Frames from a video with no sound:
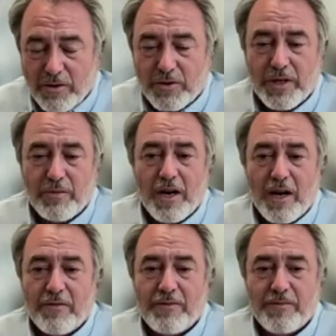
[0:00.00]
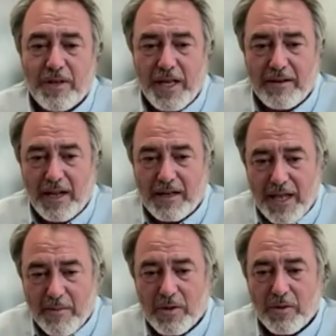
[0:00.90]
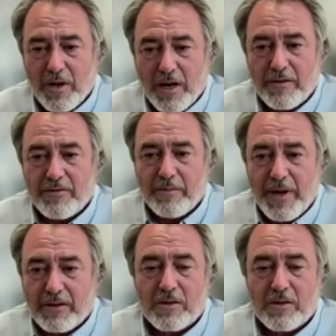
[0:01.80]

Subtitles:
nutrient runoff and chemical runoff from